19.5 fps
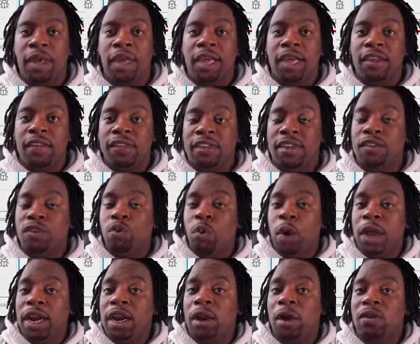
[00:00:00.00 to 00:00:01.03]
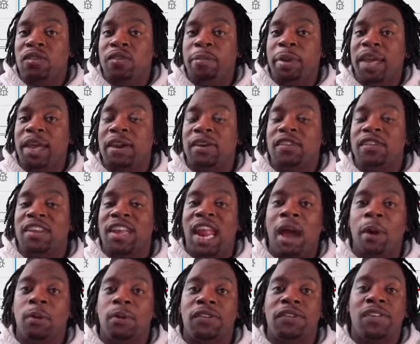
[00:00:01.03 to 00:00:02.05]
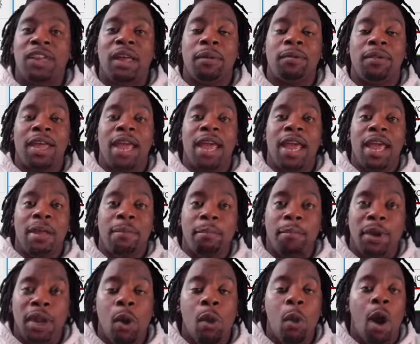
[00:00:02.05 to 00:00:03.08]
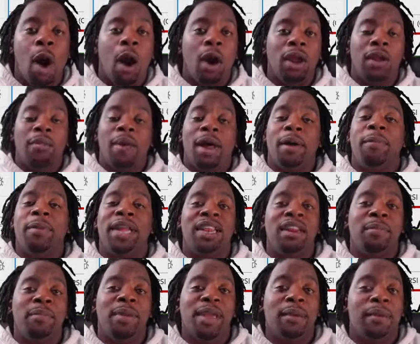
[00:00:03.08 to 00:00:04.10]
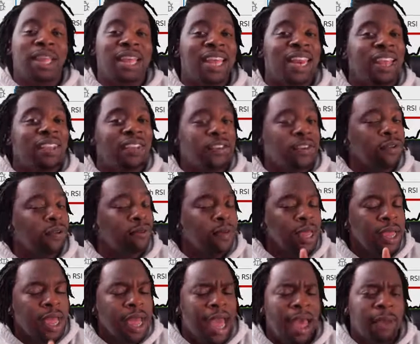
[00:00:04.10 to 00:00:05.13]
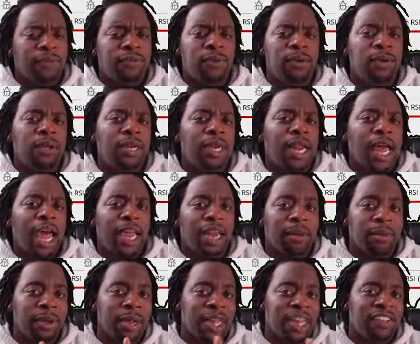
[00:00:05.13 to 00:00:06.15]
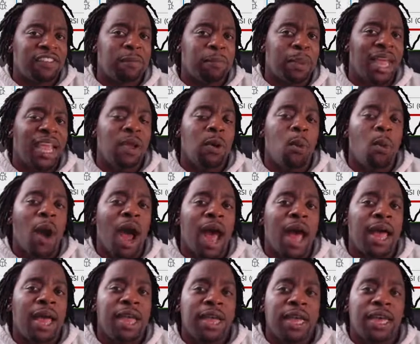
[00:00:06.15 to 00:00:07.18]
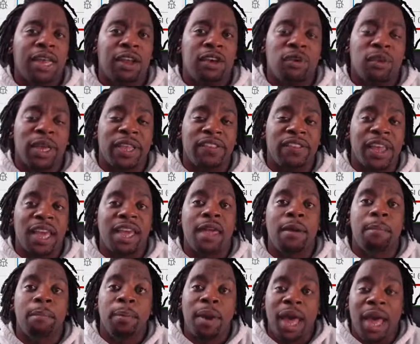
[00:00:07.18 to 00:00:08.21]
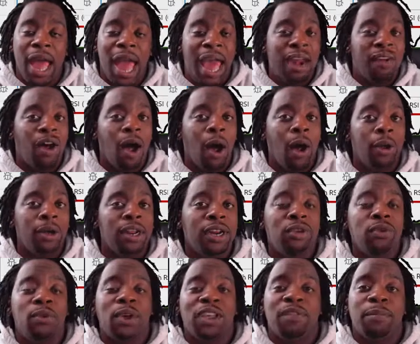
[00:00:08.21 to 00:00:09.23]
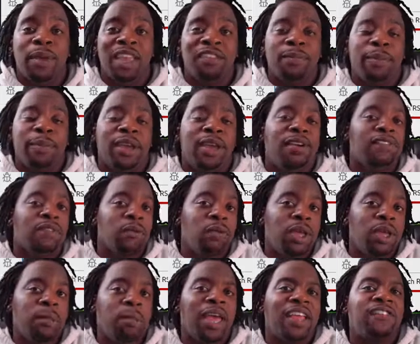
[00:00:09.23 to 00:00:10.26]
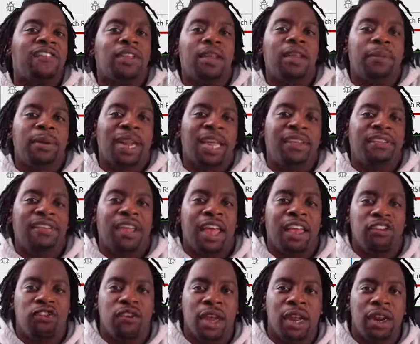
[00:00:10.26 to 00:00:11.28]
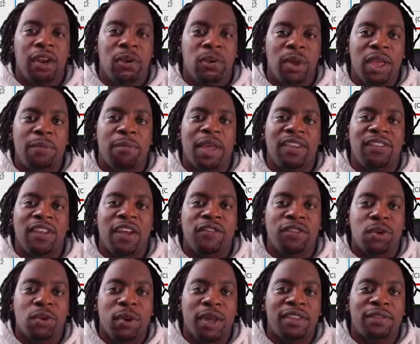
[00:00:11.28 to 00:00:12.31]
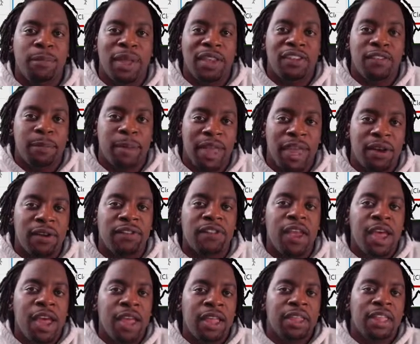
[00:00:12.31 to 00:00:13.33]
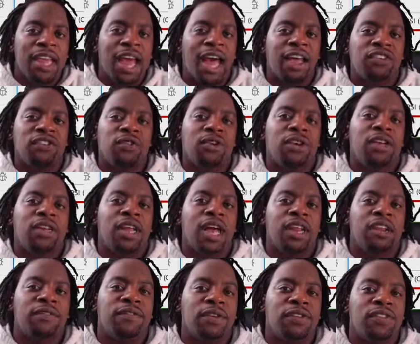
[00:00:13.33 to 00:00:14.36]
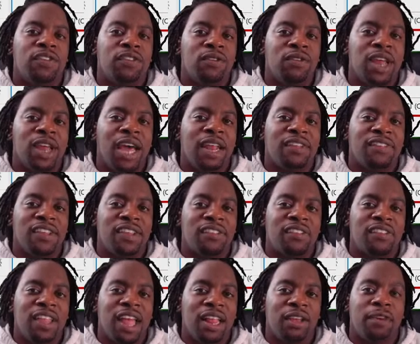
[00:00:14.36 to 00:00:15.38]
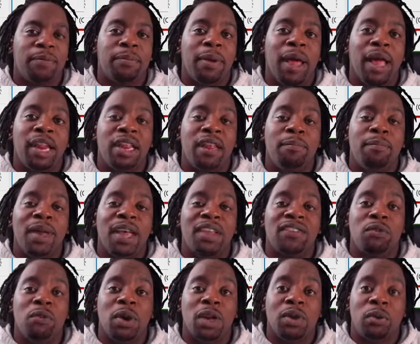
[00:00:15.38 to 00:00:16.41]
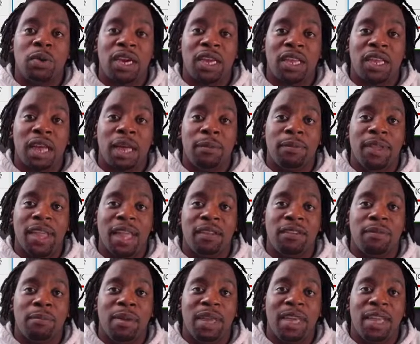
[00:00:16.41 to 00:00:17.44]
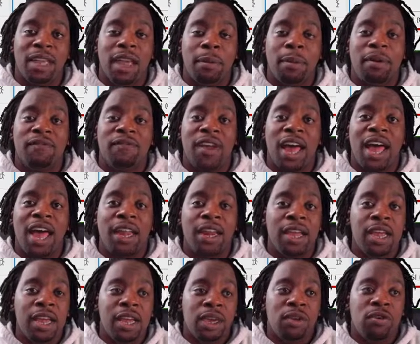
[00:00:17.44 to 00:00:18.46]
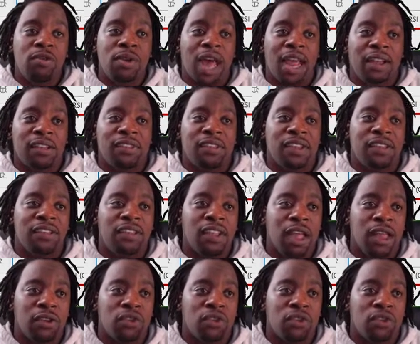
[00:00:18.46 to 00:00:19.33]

Is this one of those pairs that I would sit up there and blow all of my money to be able to get into? Absolutely not. And I'm going to explain why in a quick second. But out of all of the US-based pairs, and we basically place our trade of the week based off US-based pairs, the Australian dollar versus the United States dollar is probably the best one when it comes down to being able to find United States dollar